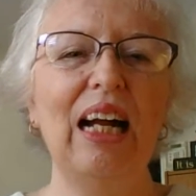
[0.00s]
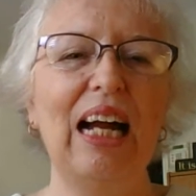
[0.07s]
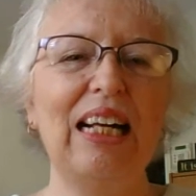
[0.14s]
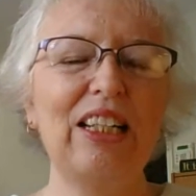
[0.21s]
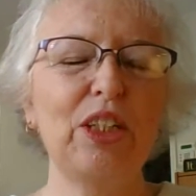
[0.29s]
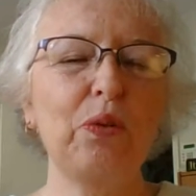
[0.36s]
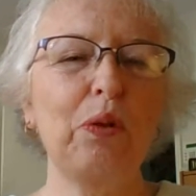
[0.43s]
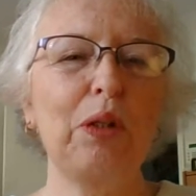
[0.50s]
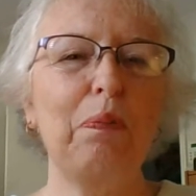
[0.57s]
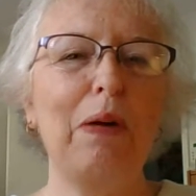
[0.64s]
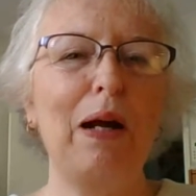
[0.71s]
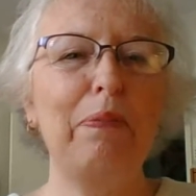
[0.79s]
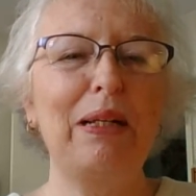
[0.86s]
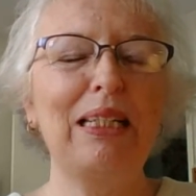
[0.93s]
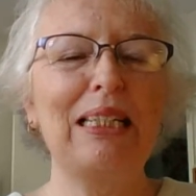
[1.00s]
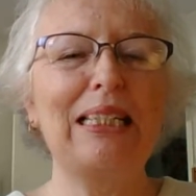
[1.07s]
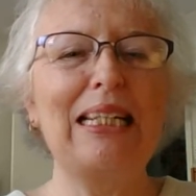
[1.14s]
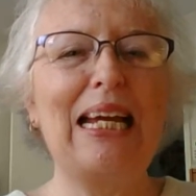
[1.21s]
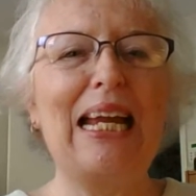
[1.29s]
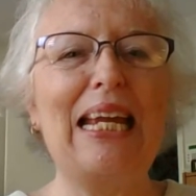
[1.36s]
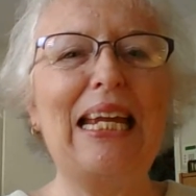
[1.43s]
I just wanted to pop in
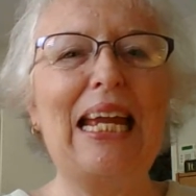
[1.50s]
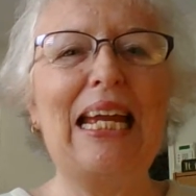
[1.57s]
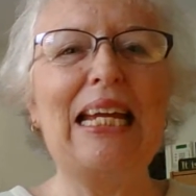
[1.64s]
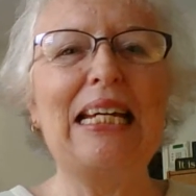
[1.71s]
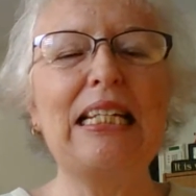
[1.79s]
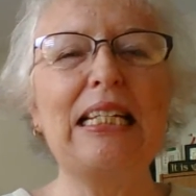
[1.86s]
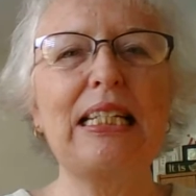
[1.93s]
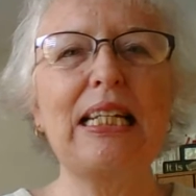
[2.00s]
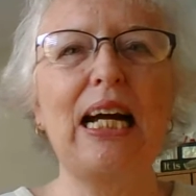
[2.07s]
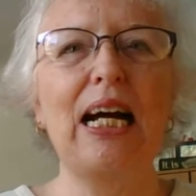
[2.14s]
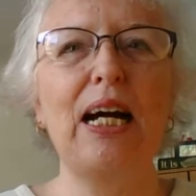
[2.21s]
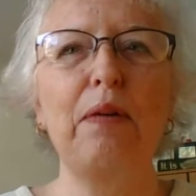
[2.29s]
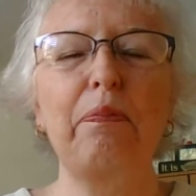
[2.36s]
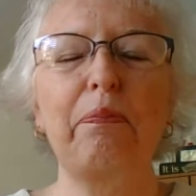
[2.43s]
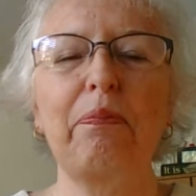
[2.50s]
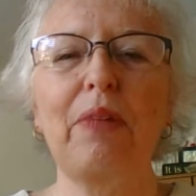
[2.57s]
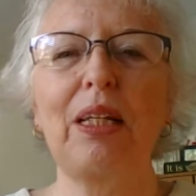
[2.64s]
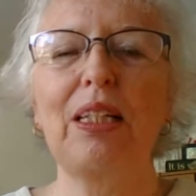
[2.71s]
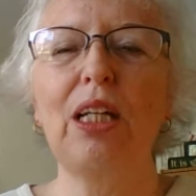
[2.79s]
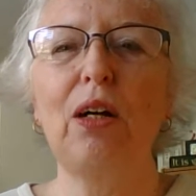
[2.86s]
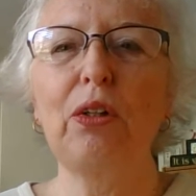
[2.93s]
today and
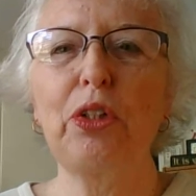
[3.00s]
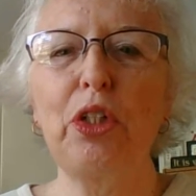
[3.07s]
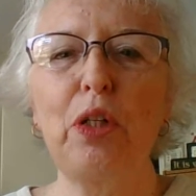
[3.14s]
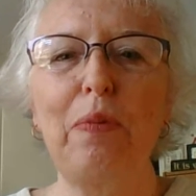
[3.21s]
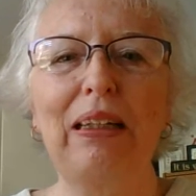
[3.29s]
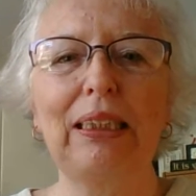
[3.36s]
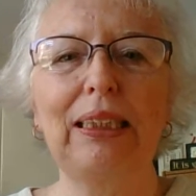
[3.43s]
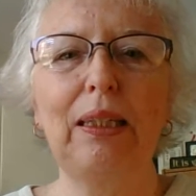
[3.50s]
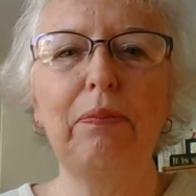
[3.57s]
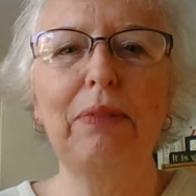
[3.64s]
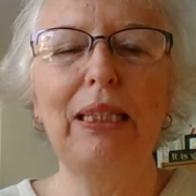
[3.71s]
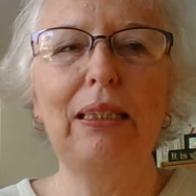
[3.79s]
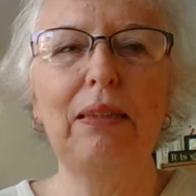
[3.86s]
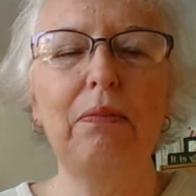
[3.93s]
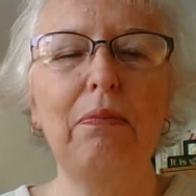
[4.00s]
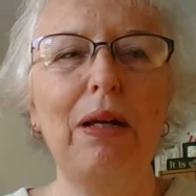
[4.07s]
talk to you about something.